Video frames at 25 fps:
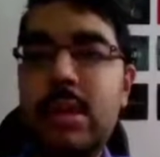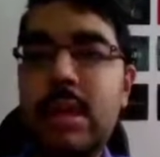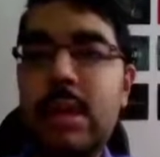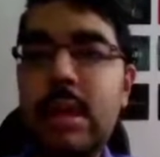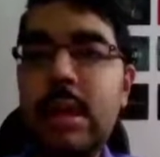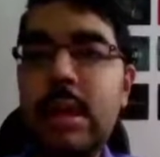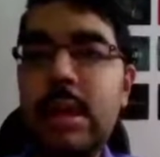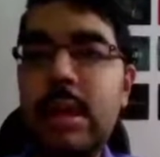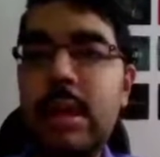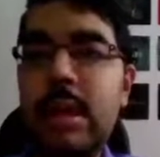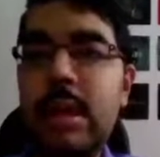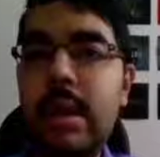
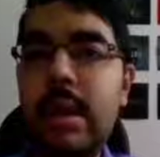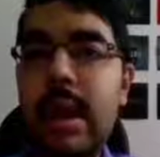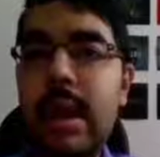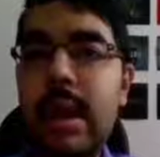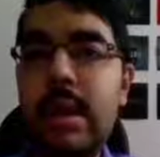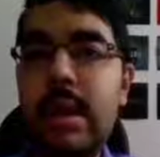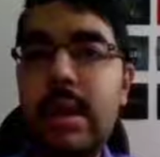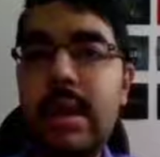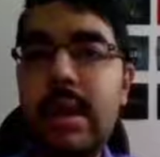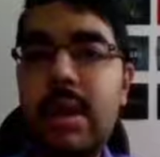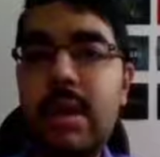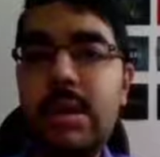And
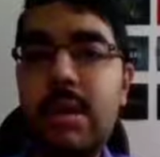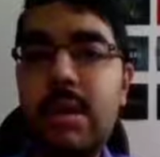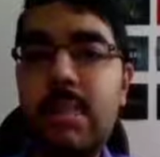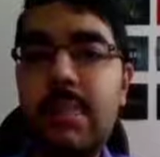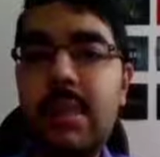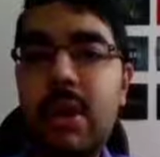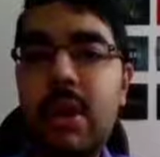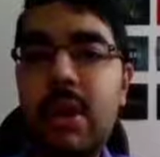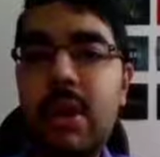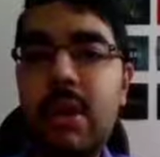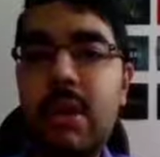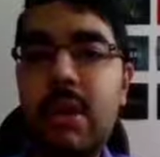there's something
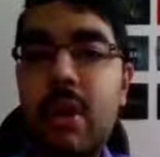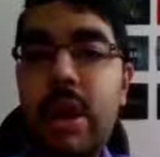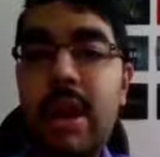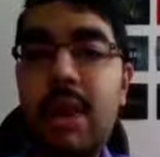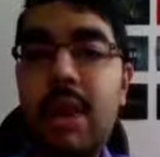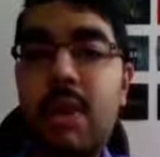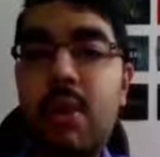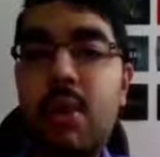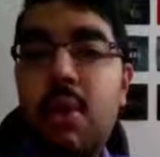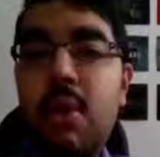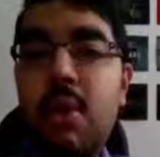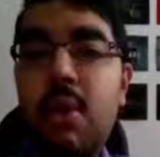called
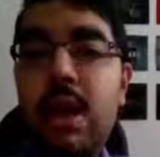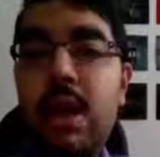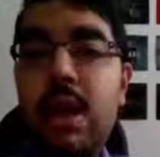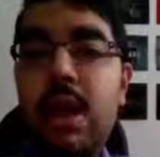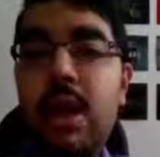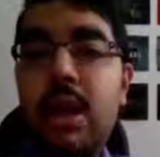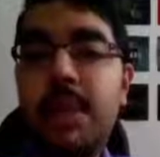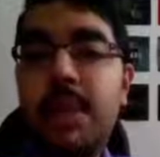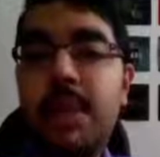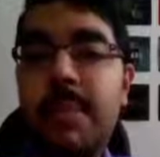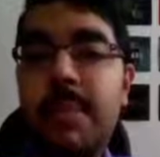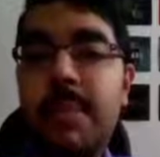incoherent
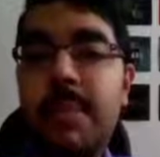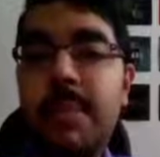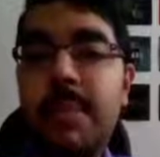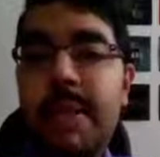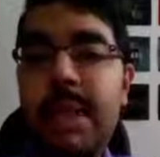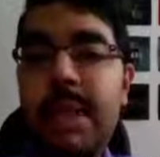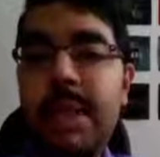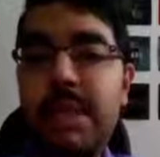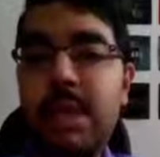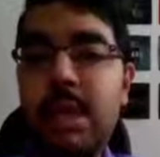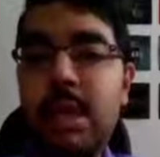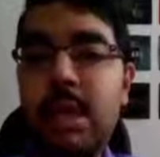speech,
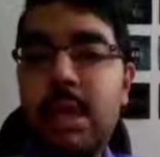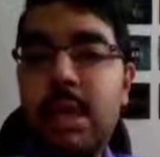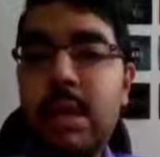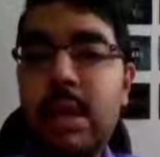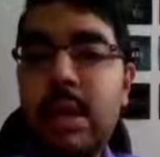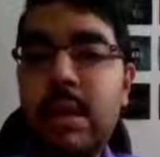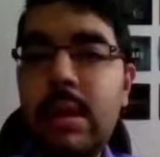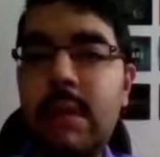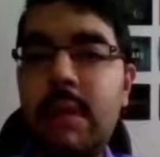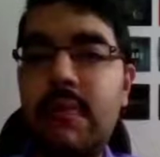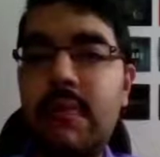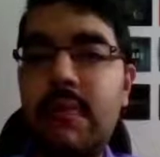
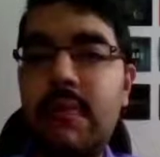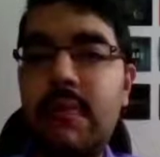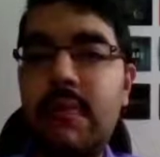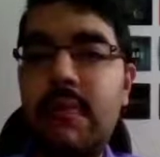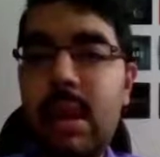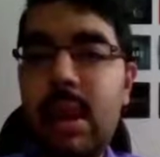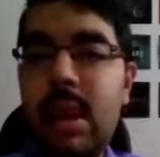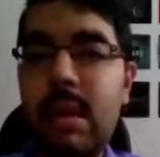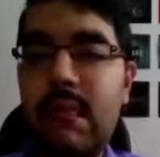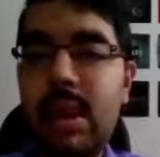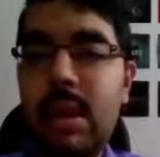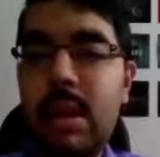where when
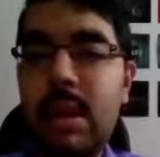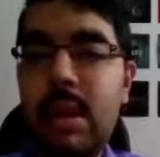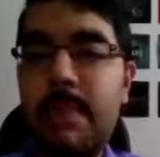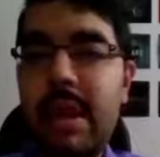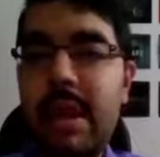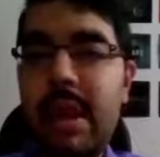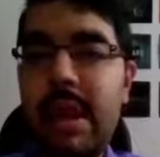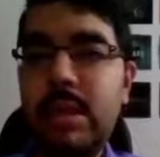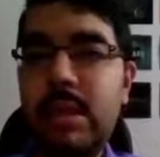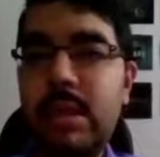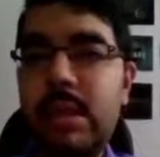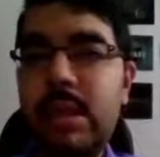the
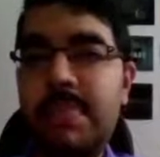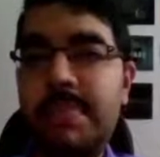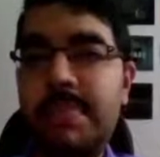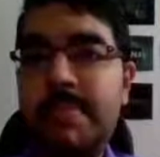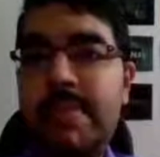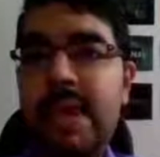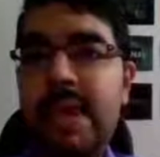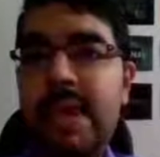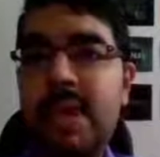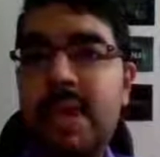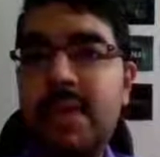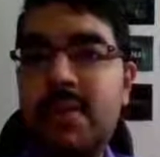patient
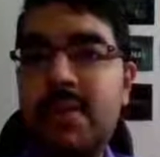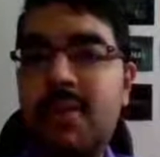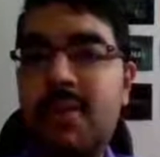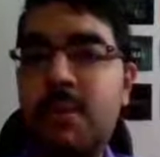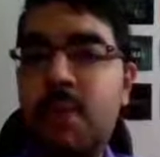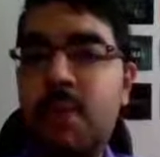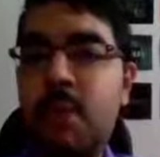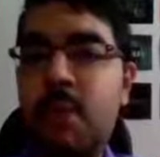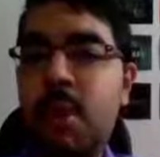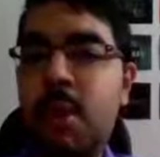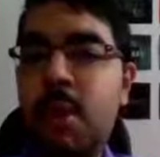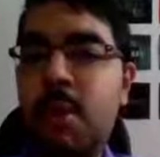speaks, we
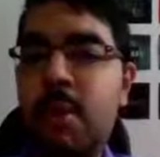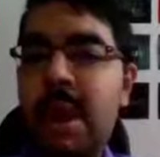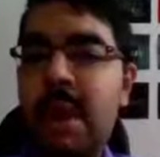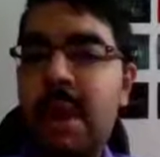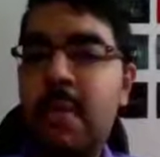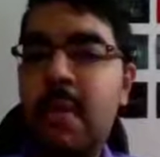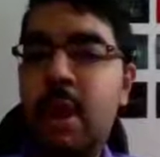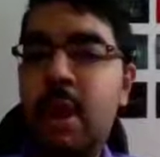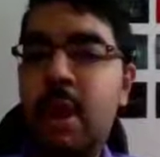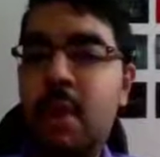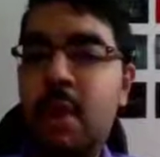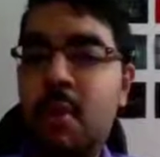won't be able
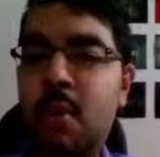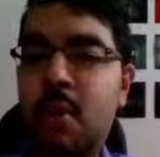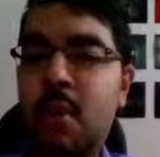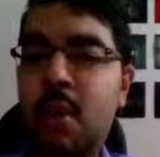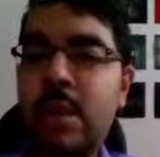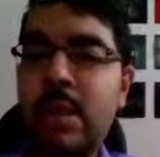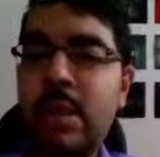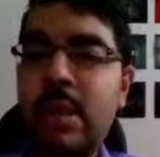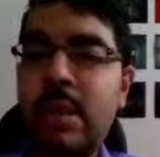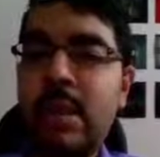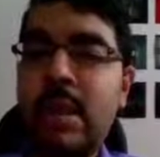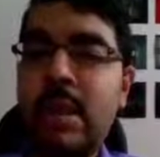to
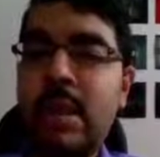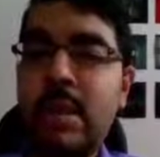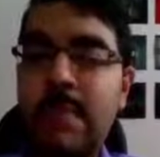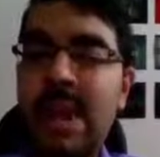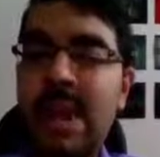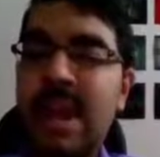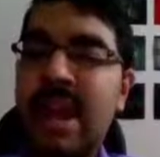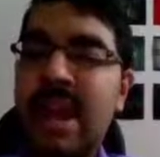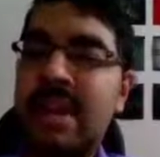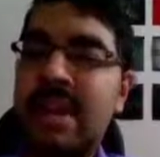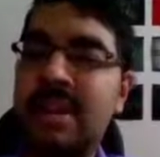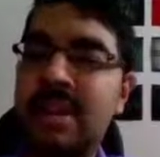make
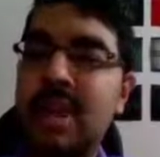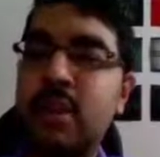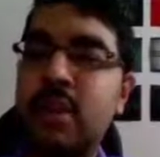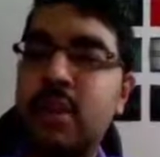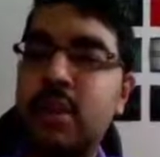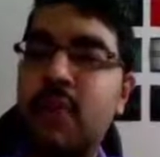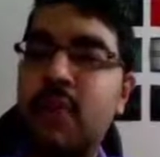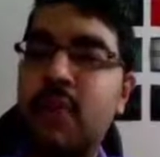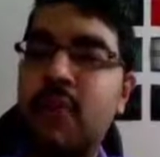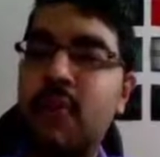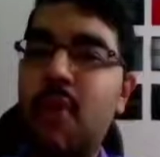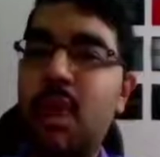sense of
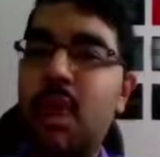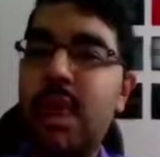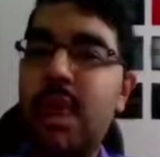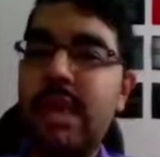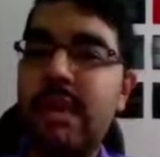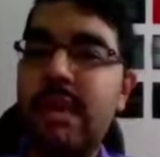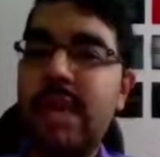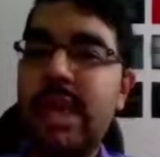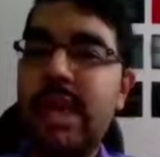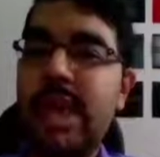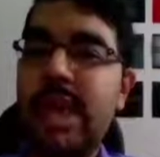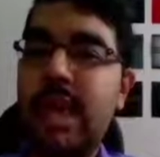what
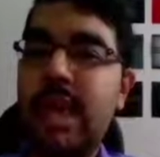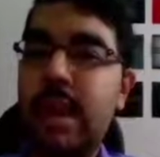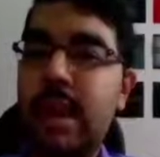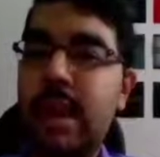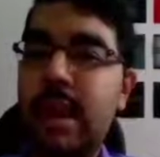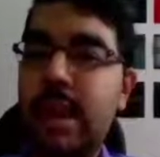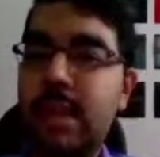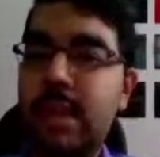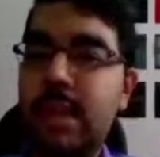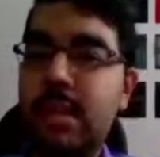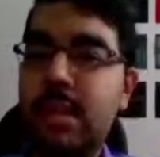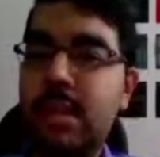exactly
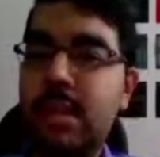he's